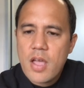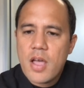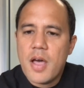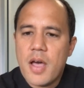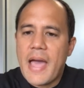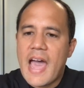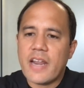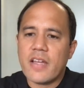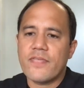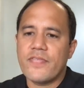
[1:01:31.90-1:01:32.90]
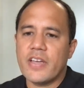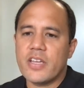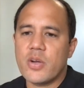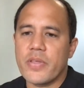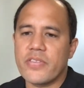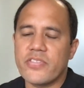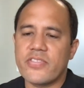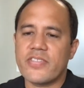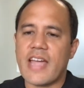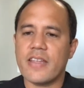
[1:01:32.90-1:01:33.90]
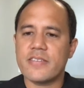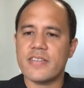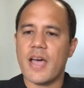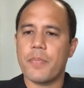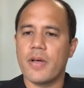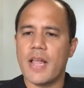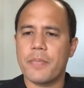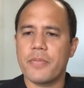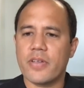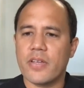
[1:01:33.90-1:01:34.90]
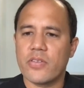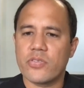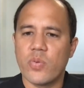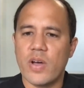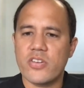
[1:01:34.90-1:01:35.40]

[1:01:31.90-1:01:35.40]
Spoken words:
Hepatic failure with status epilepticus,